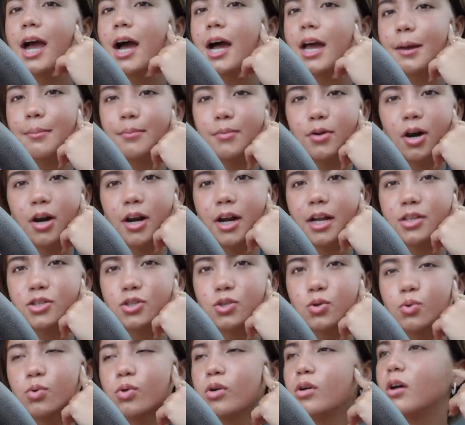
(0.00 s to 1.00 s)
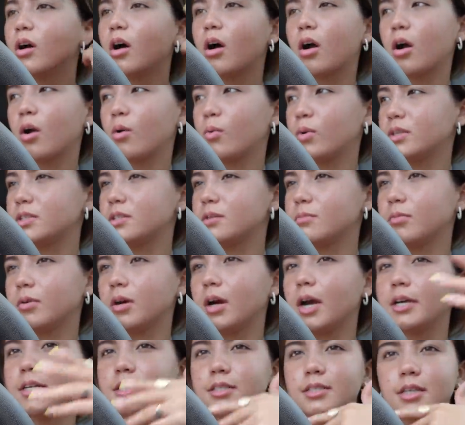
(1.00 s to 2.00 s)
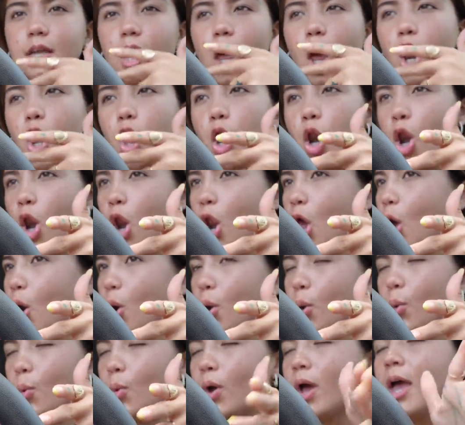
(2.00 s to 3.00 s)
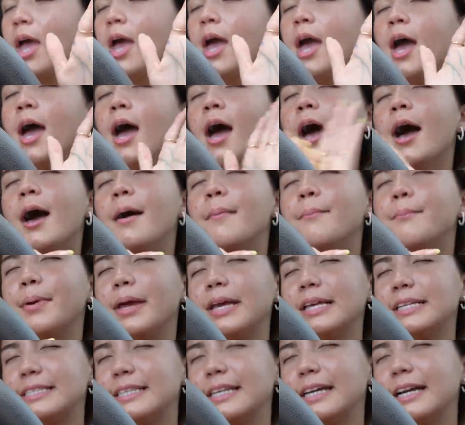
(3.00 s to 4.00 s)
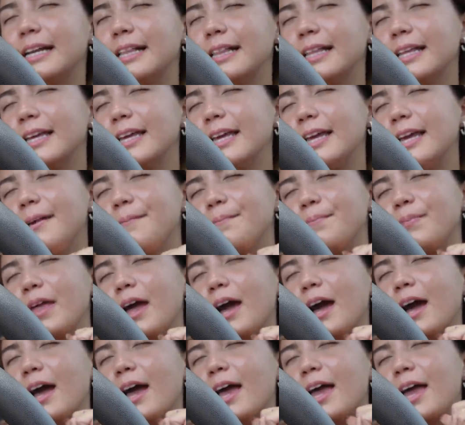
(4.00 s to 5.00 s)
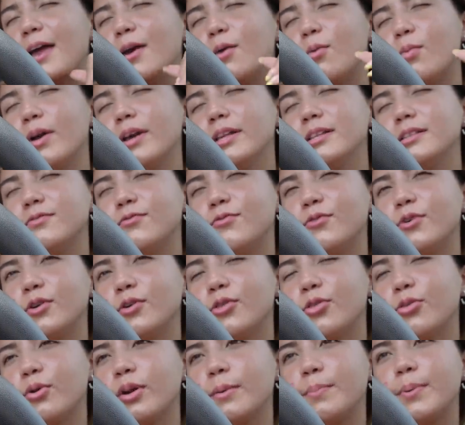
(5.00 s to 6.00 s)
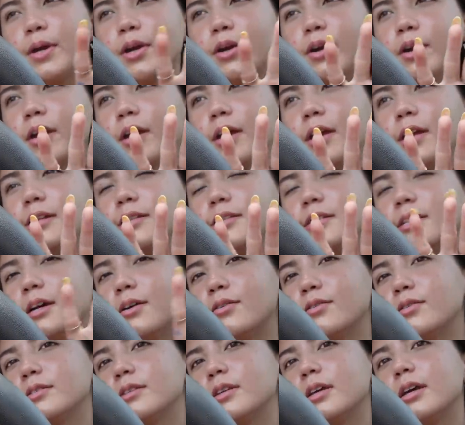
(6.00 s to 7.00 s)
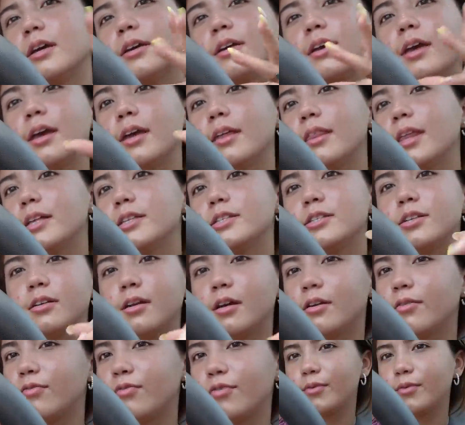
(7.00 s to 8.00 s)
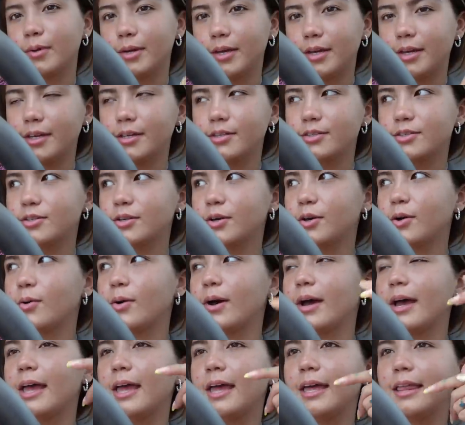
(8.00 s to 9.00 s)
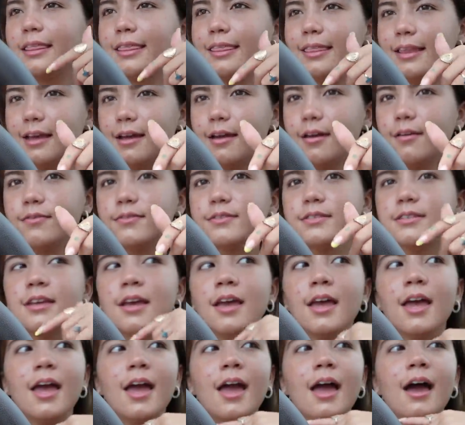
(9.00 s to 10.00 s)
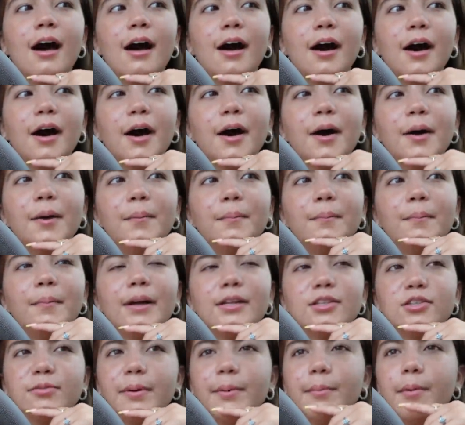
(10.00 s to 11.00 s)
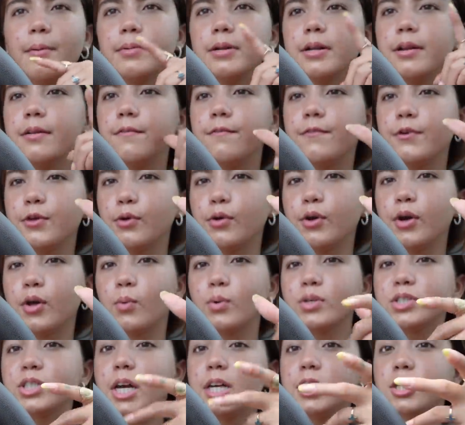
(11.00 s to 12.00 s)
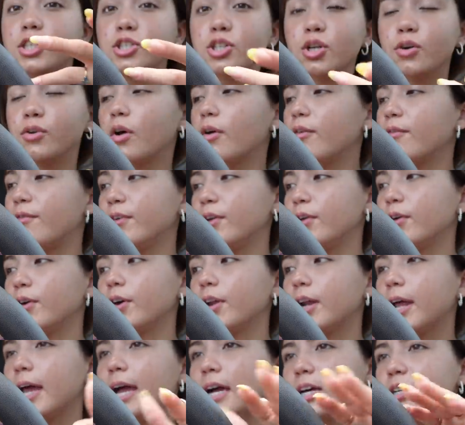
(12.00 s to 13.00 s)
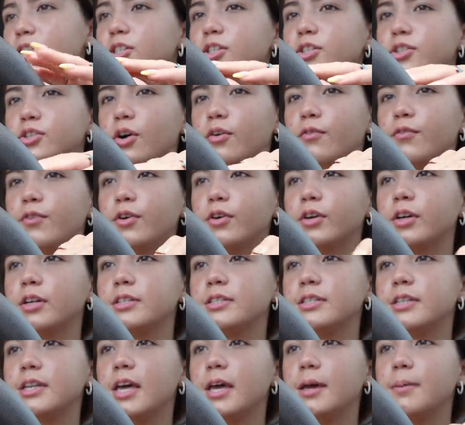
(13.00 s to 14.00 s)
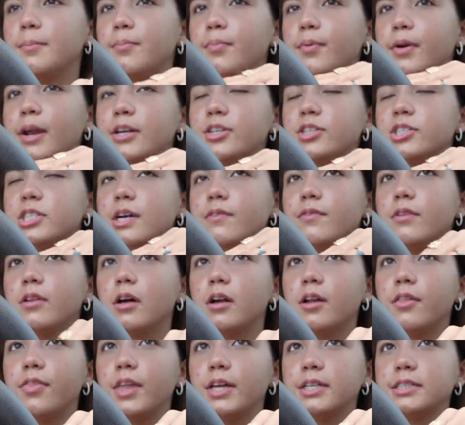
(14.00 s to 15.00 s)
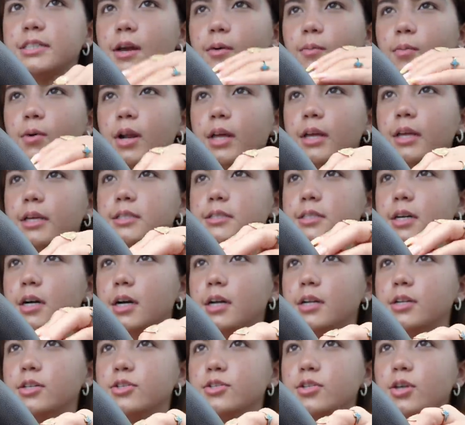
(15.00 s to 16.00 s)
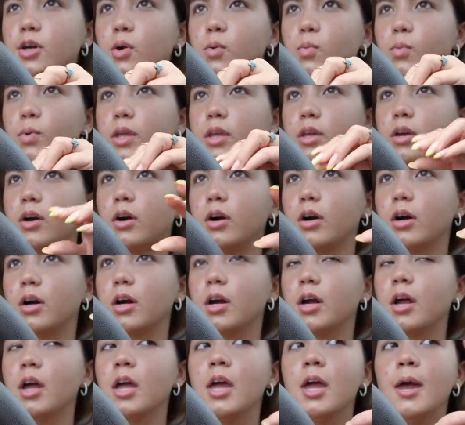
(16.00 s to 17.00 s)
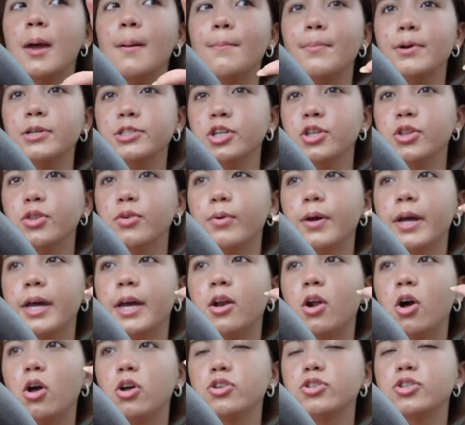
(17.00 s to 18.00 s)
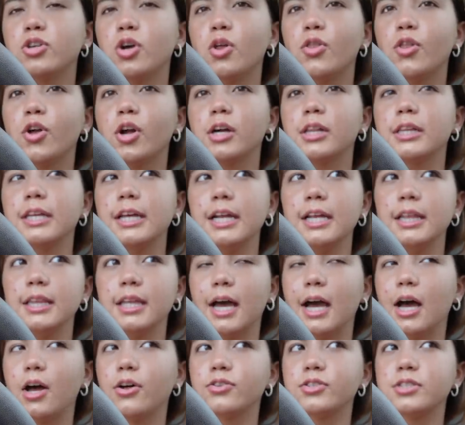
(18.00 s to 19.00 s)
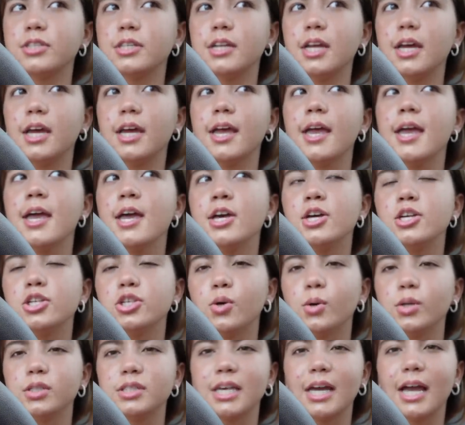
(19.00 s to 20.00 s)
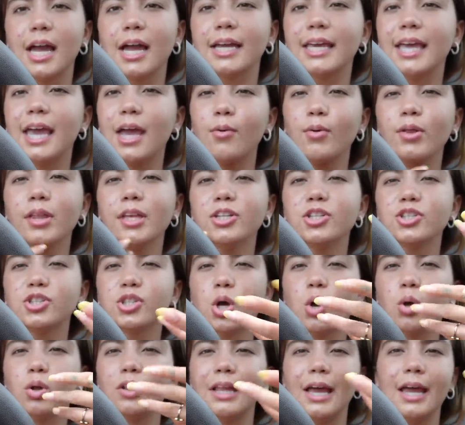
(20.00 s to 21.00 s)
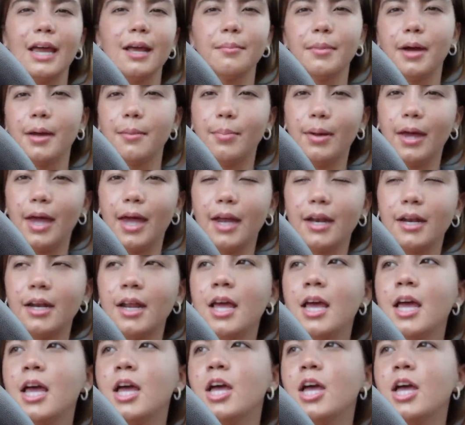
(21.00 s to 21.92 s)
I am not at school. Are we surprised? No. Basically, I went for 3 periods and I was like, hey, that's enough me. So I left. I told my mom I didn't feel good, which I still don't feel good. I actually don't feel good today, but I just have a lot of things I want to get done. So we are pushing through it. And also they're cleaning the house today. So it's like, I can't really just go lay in my bed.